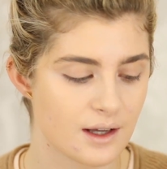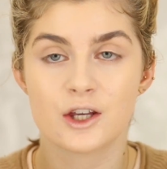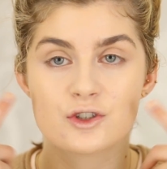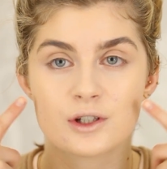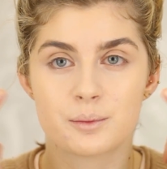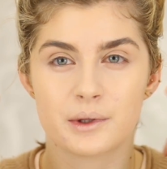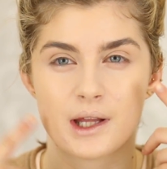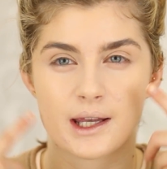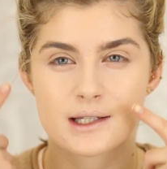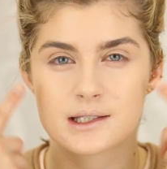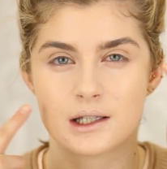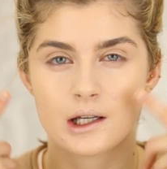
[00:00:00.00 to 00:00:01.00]
And I usually put
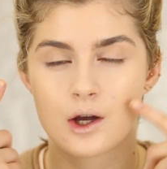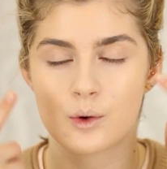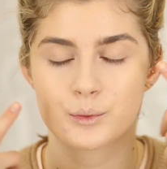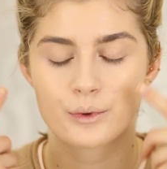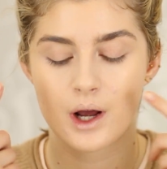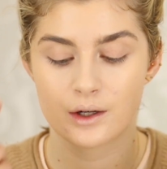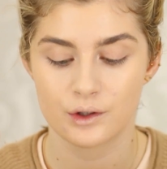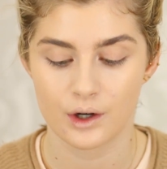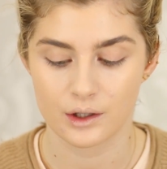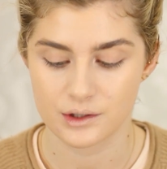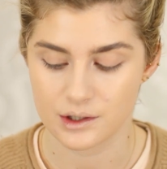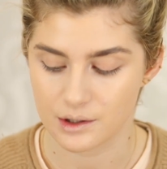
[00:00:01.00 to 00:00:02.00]
like a silicone primer
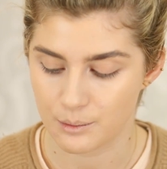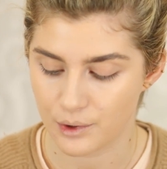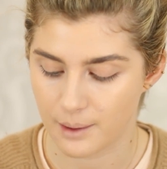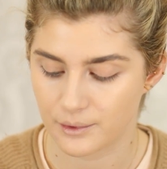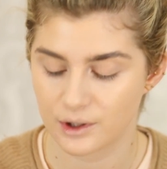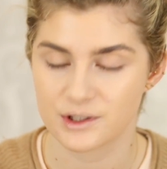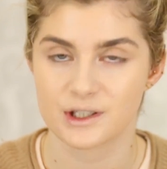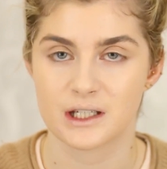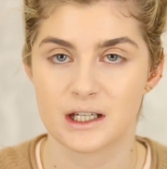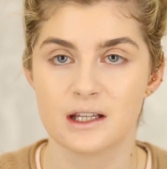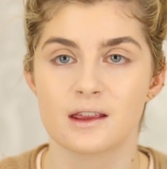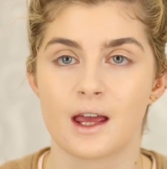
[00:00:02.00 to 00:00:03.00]
underneath,